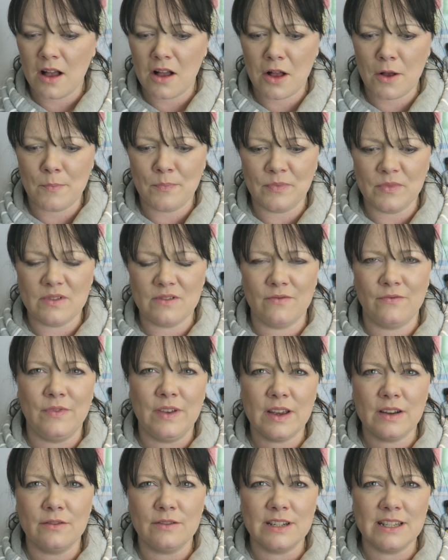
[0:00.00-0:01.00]
um,
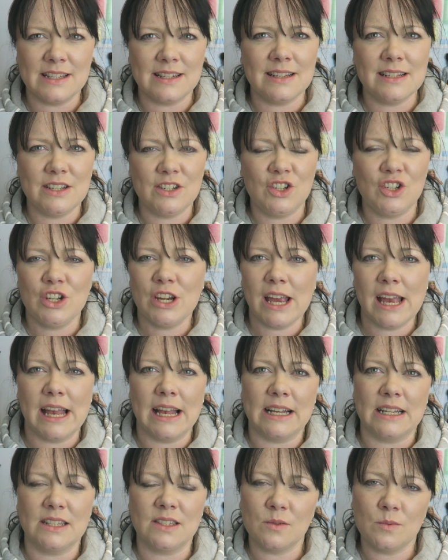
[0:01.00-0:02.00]
vigorously
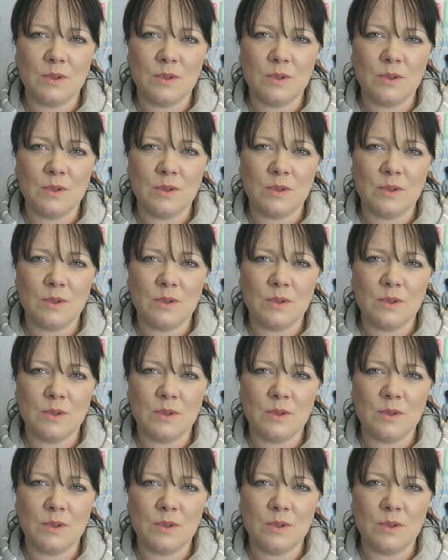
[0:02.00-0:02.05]
checked,